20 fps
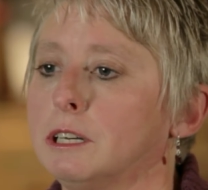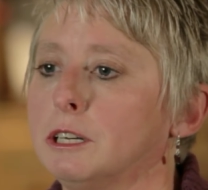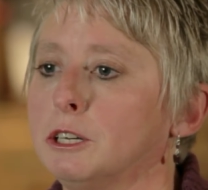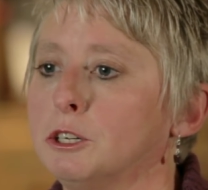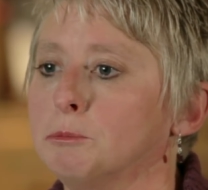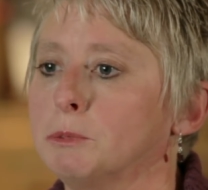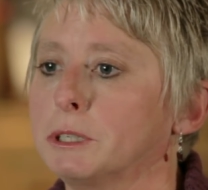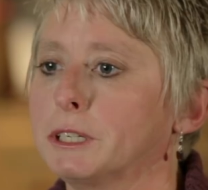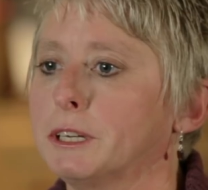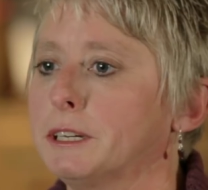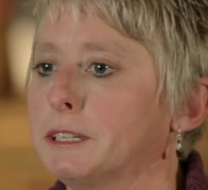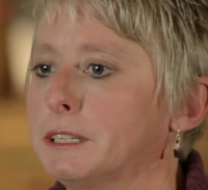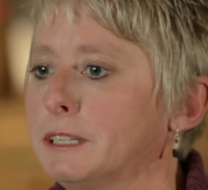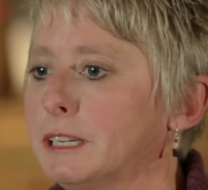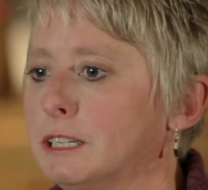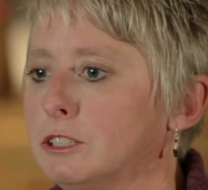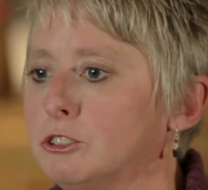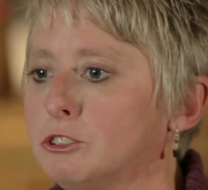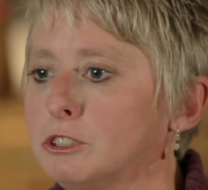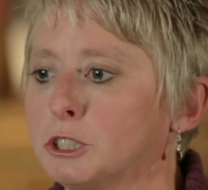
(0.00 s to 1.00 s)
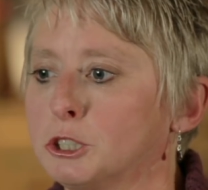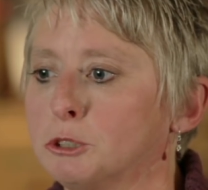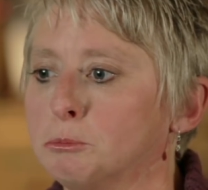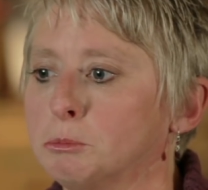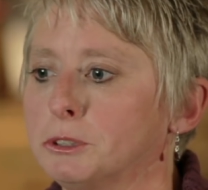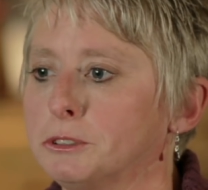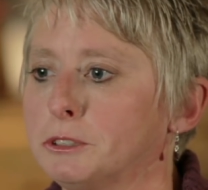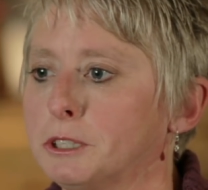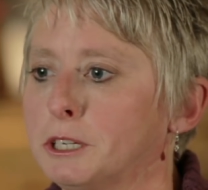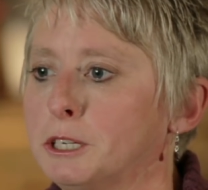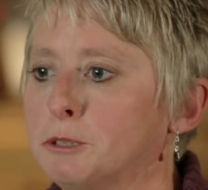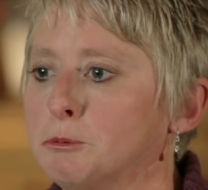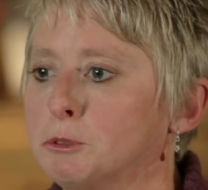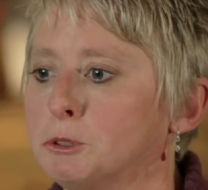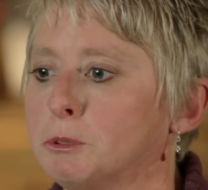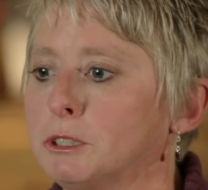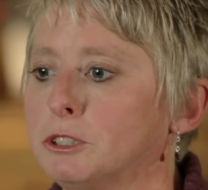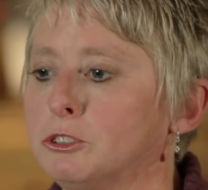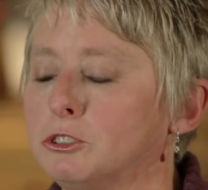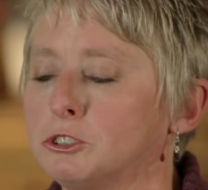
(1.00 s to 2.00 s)
I got engaged a couple of
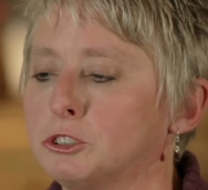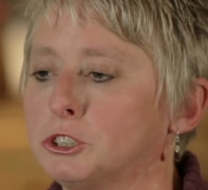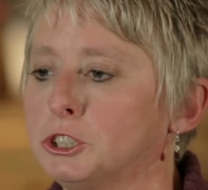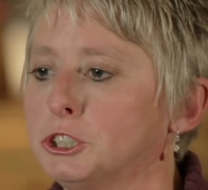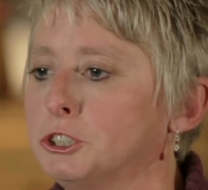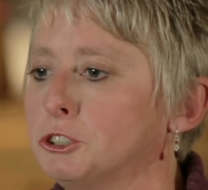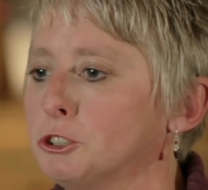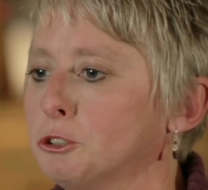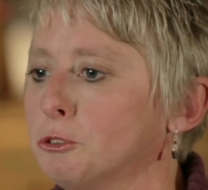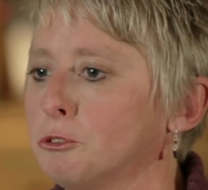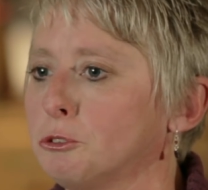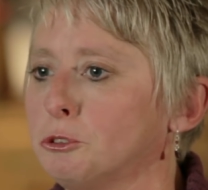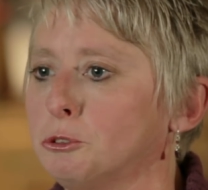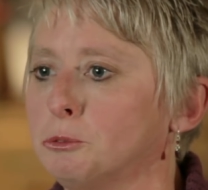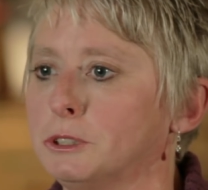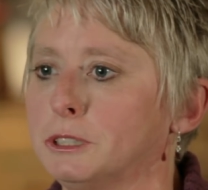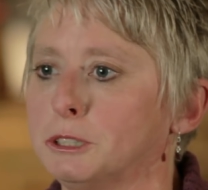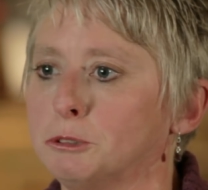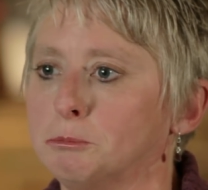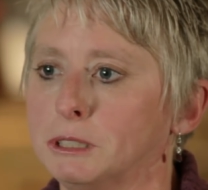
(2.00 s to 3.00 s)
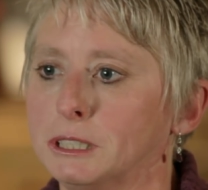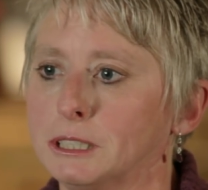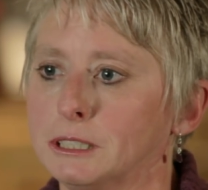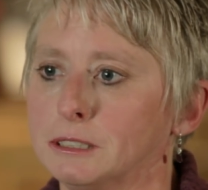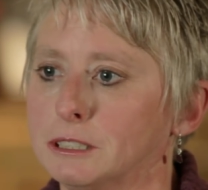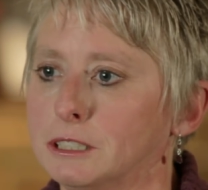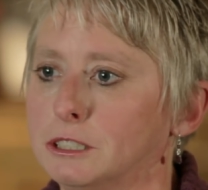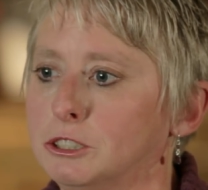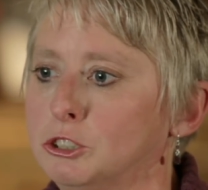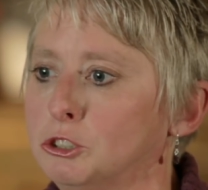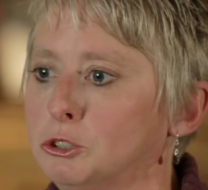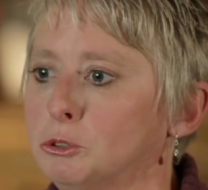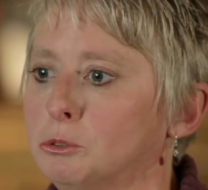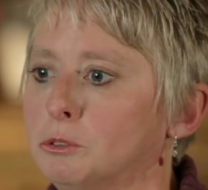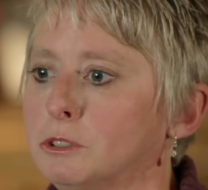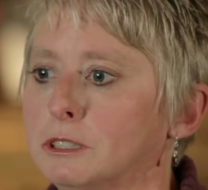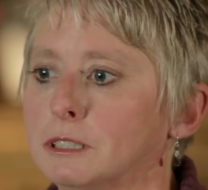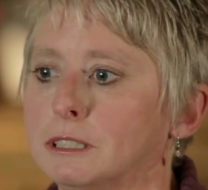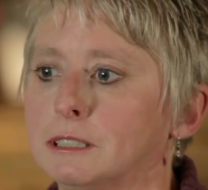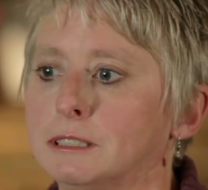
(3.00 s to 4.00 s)
times, but I just couldn't go through with it because I
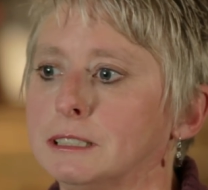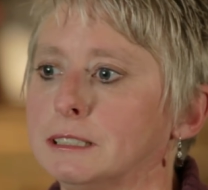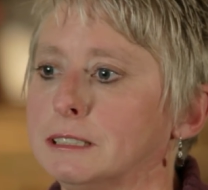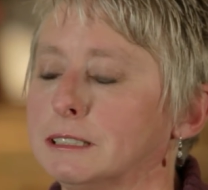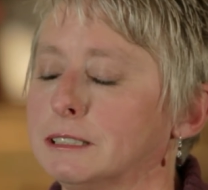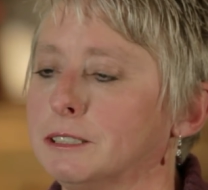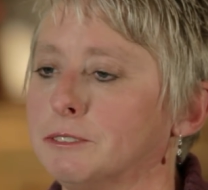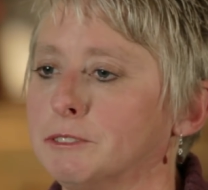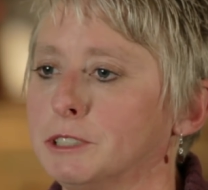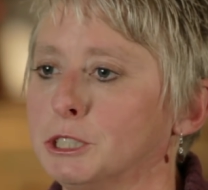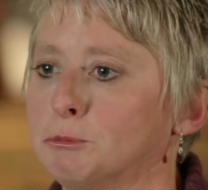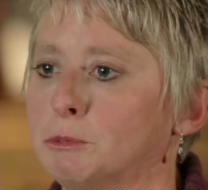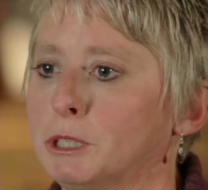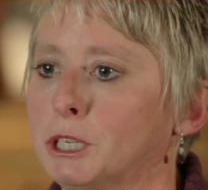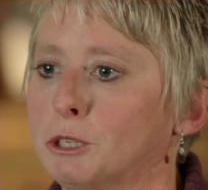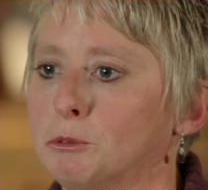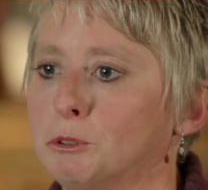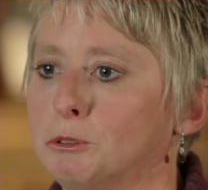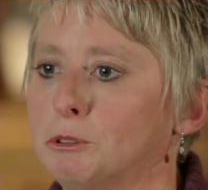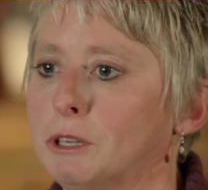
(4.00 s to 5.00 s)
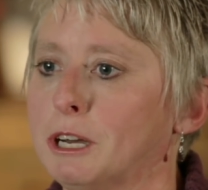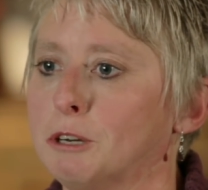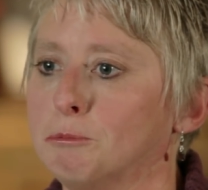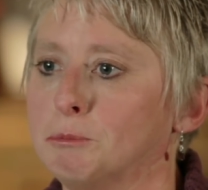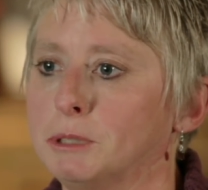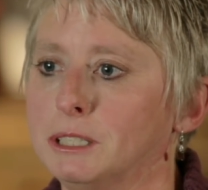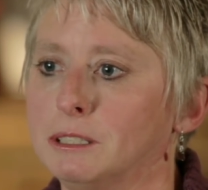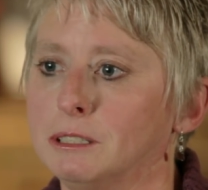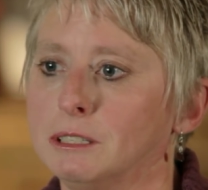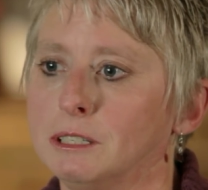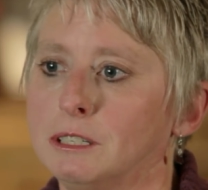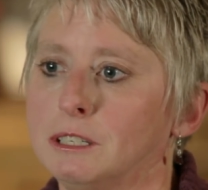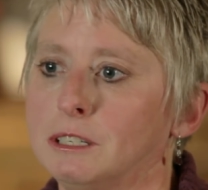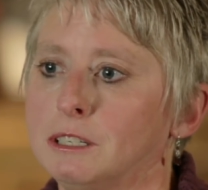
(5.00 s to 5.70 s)
knew that I didn't love them and I would not be